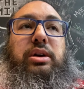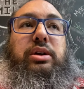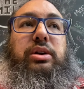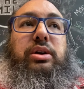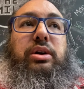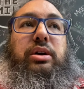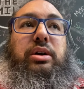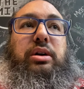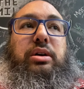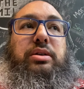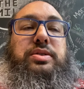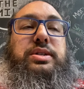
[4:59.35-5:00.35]

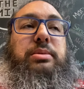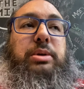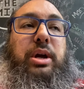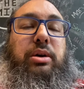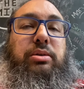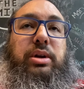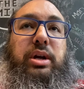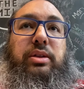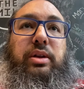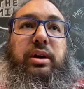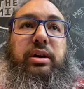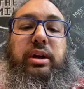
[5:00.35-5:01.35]
your zip code in
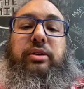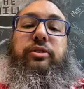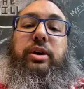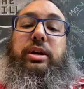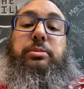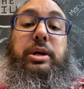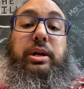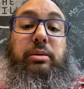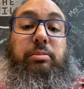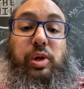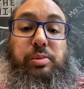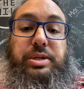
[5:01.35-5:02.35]
there. And for anybody in
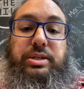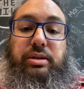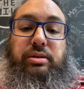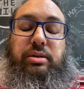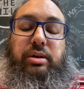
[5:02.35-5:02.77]
Bloomington,